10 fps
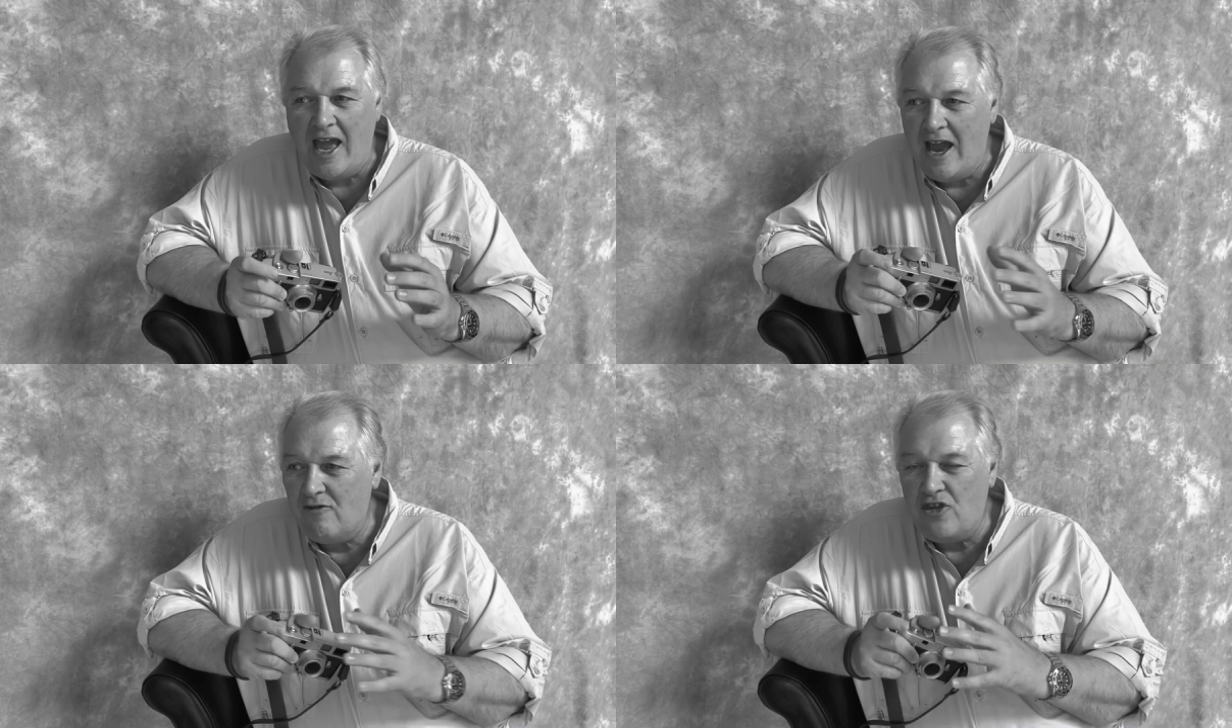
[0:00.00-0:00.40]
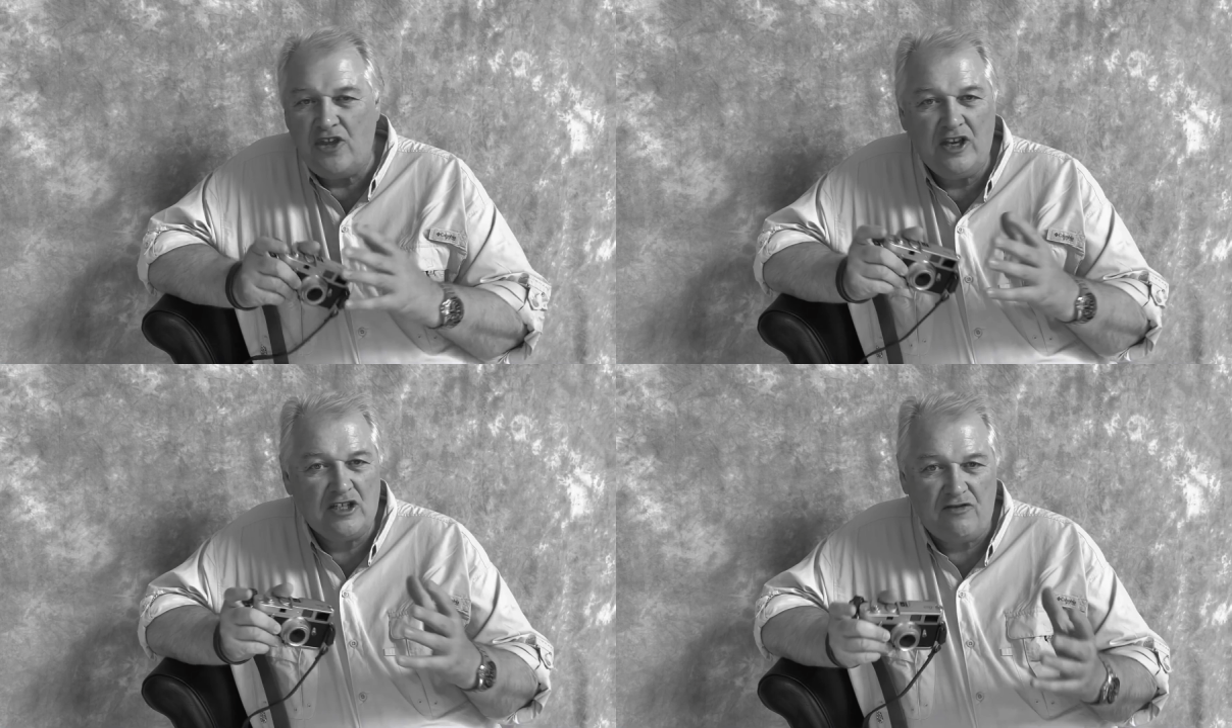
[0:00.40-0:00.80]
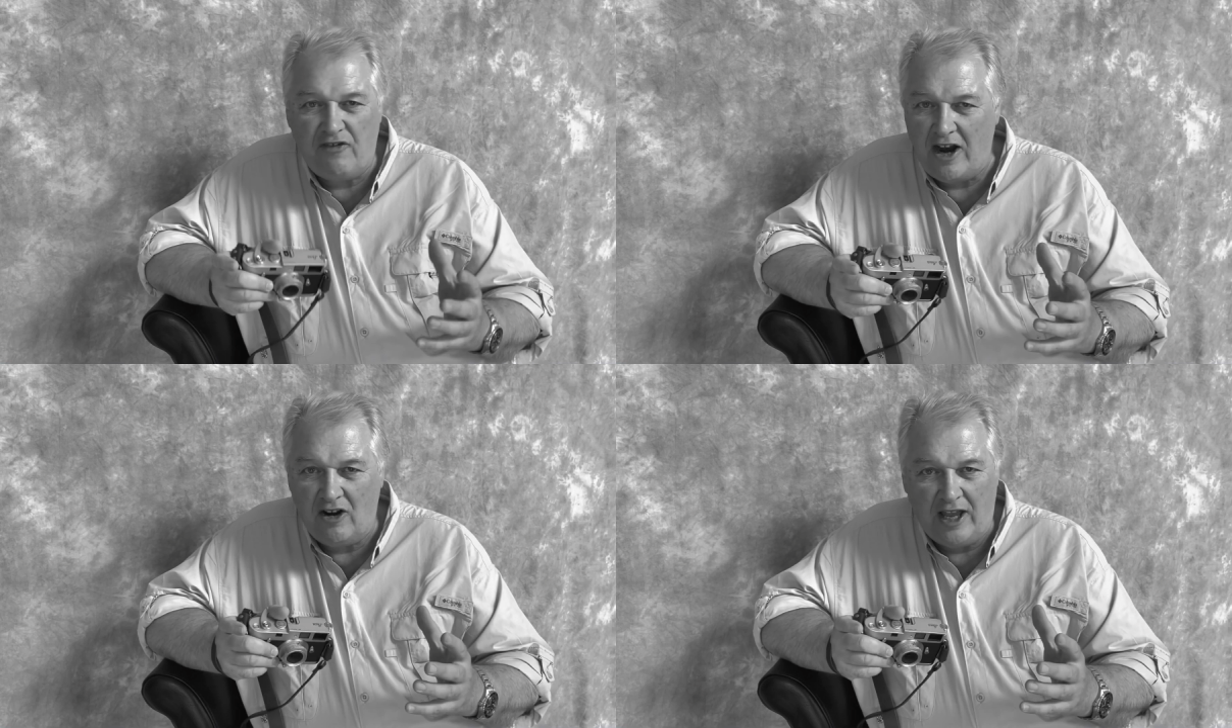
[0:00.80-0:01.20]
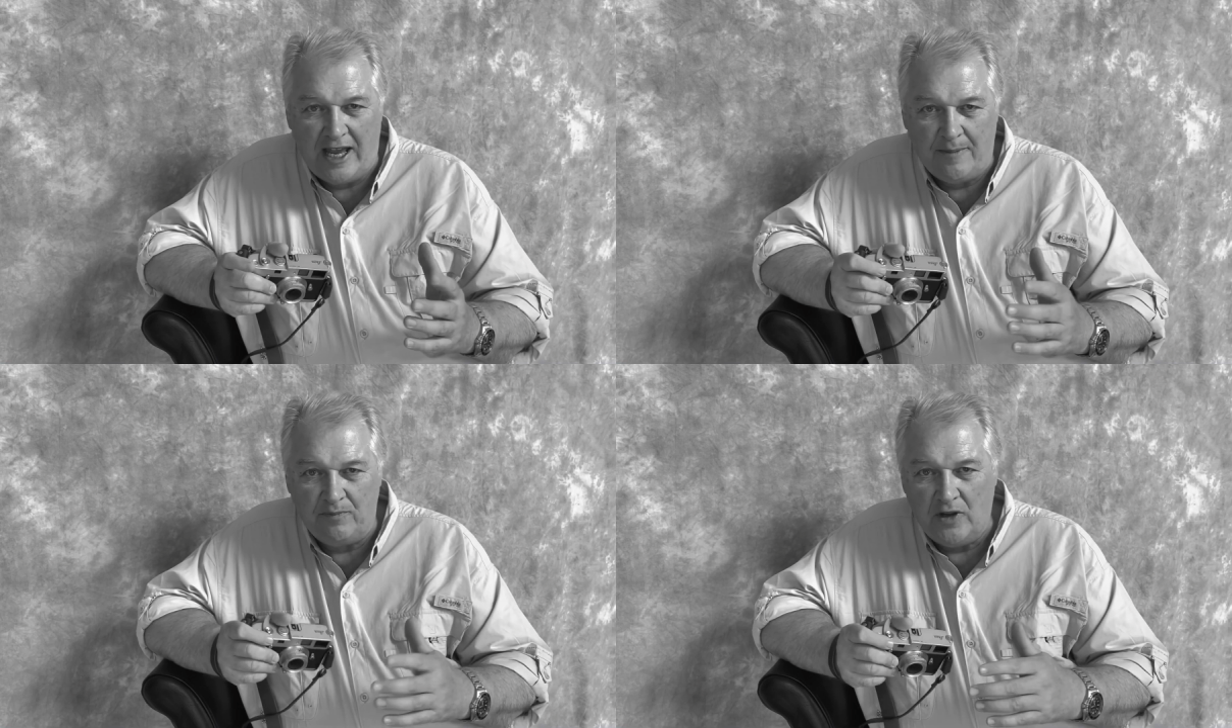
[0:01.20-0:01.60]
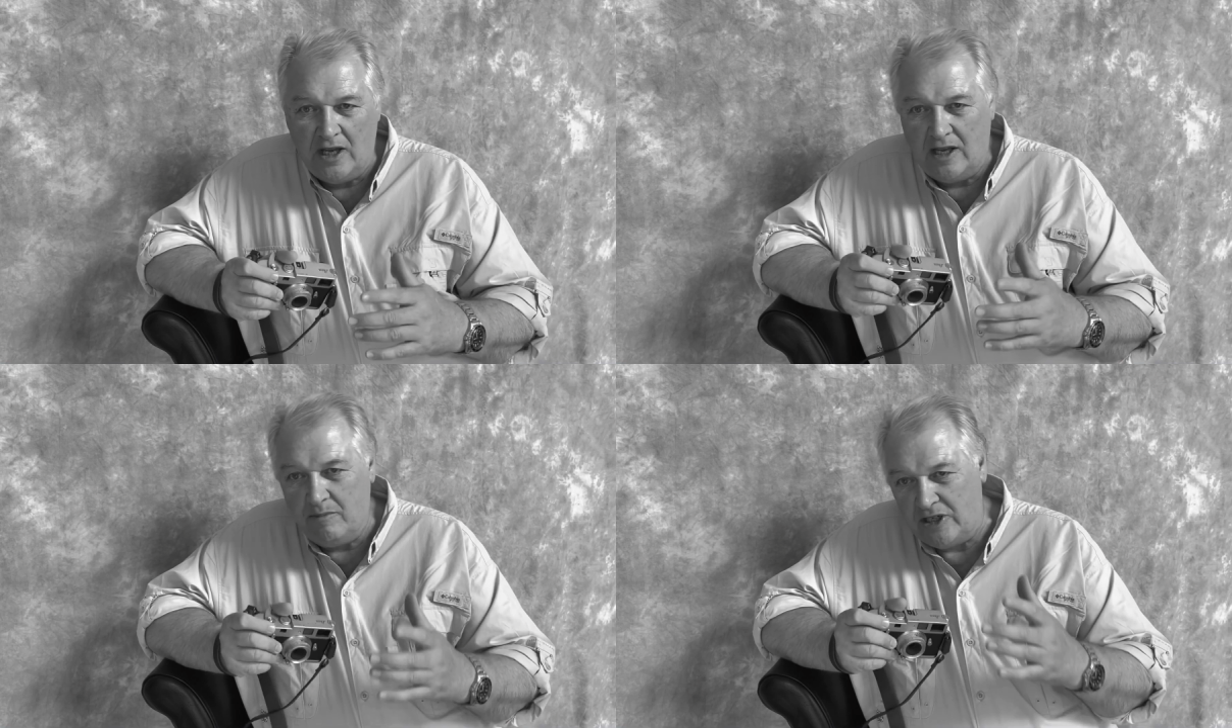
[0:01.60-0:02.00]
everything is fair game.
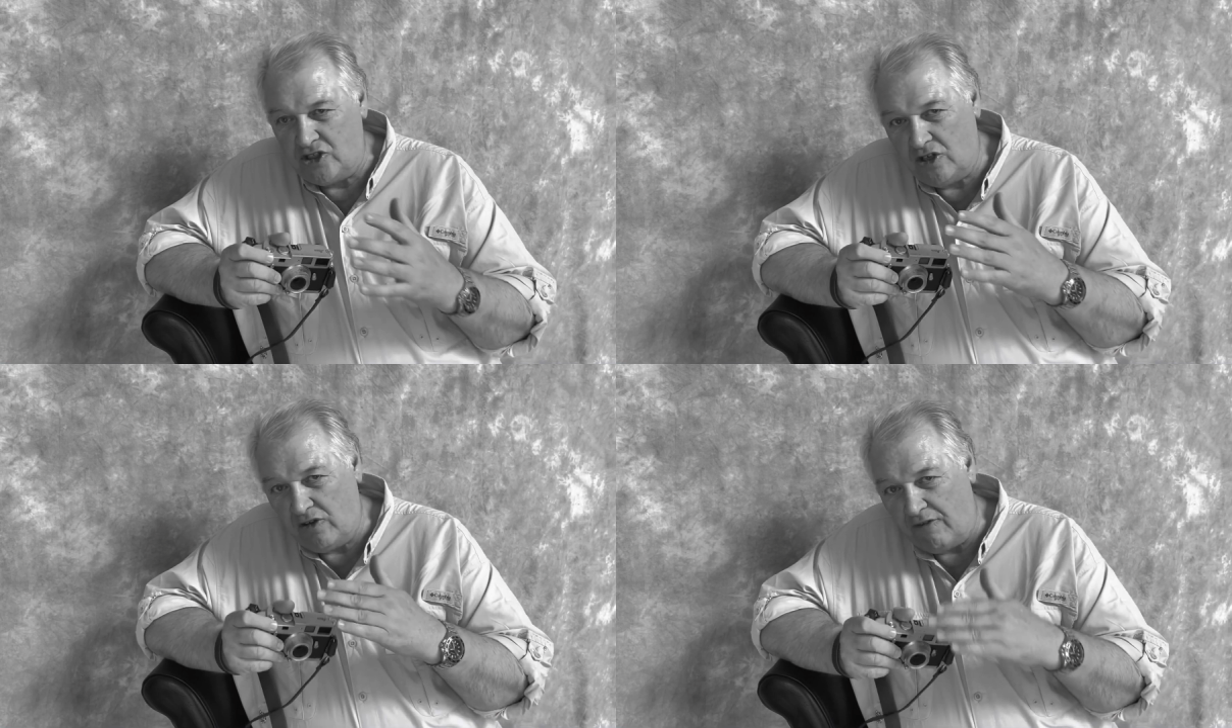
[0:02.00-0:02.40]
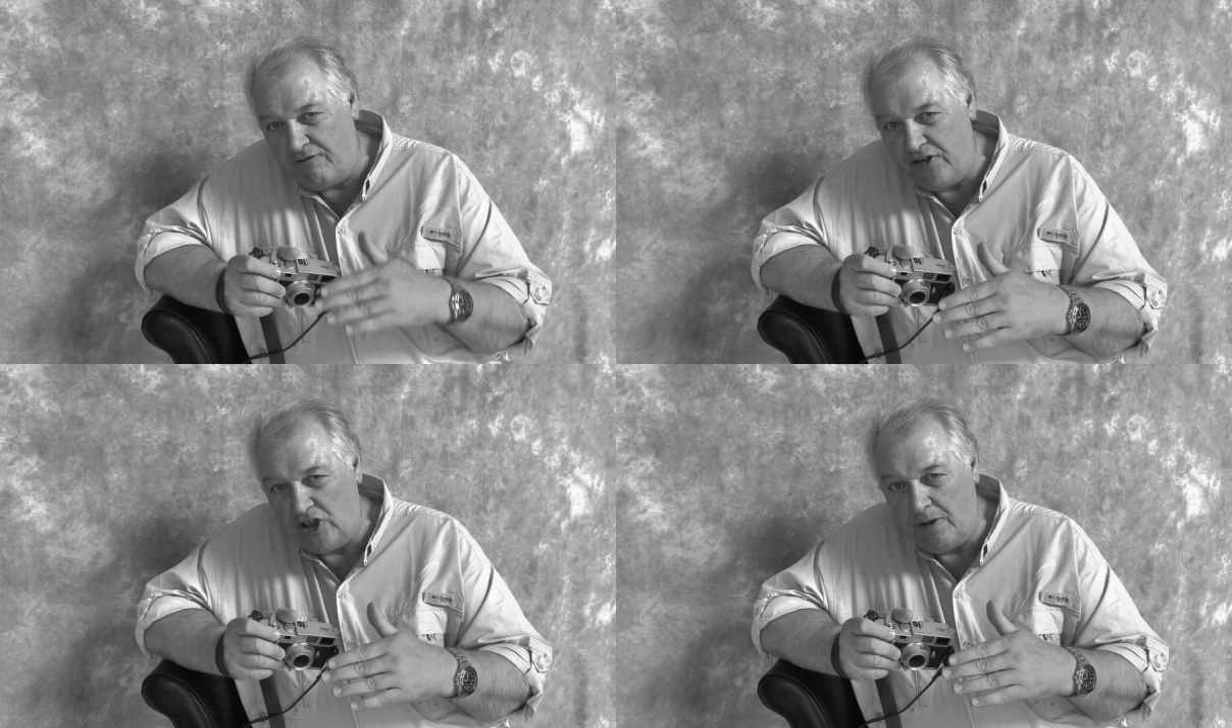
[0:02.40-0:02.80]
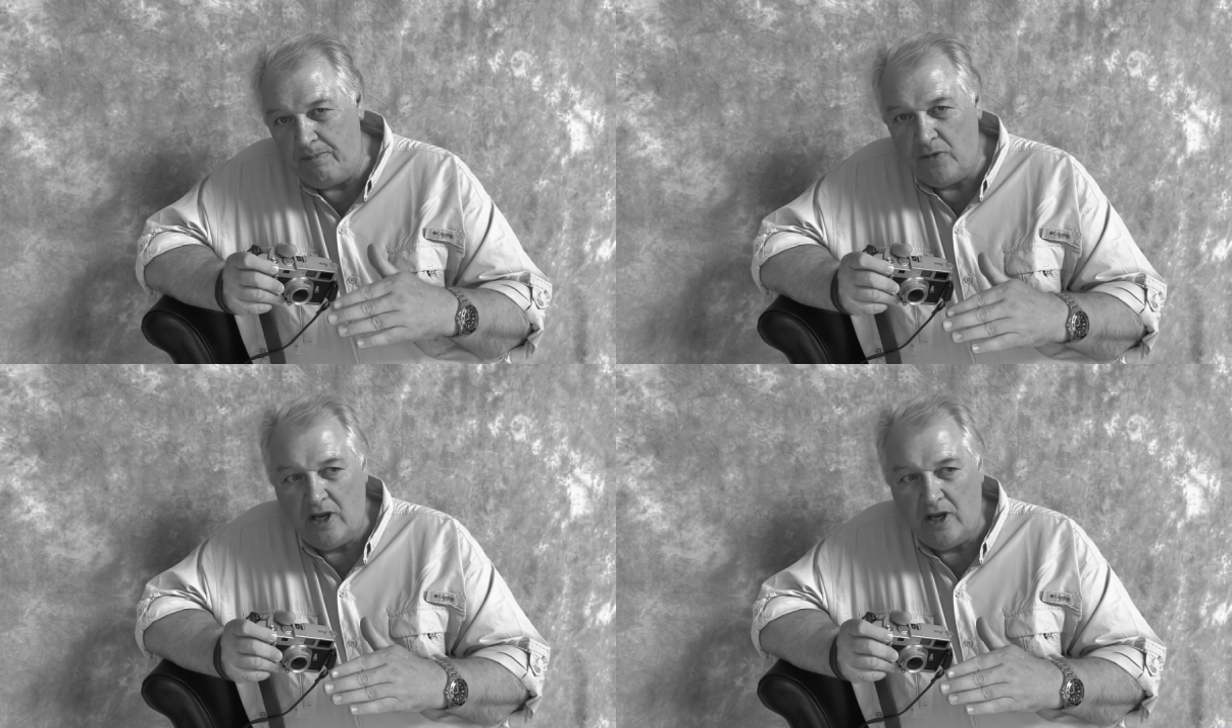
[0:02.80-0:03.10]
Make sure you've got film,